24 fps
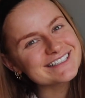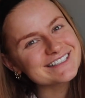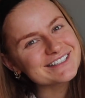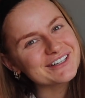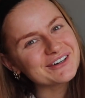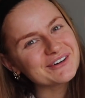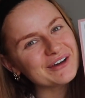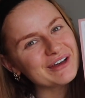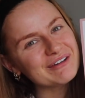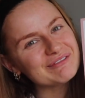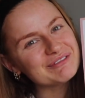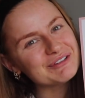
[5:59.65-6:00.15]

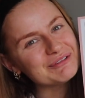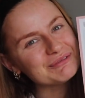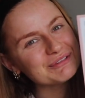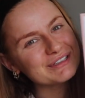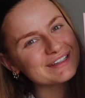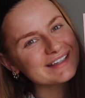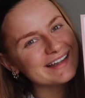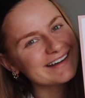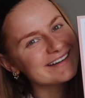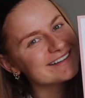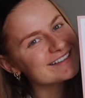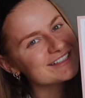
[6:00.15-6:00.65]
So if you would
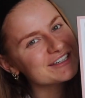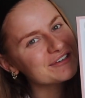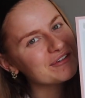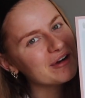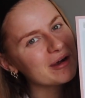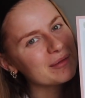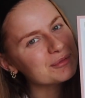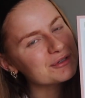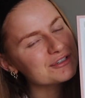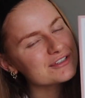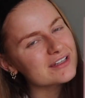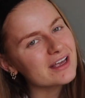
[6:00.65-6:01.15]
like to
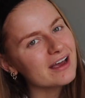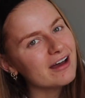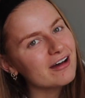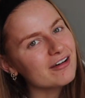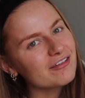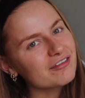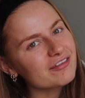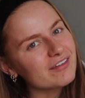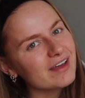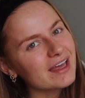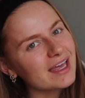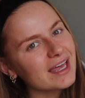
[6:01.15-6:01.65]
grab
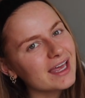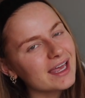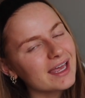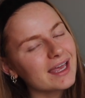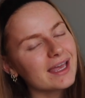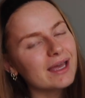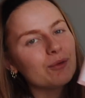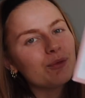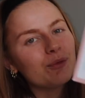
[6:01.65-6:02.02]
yourself a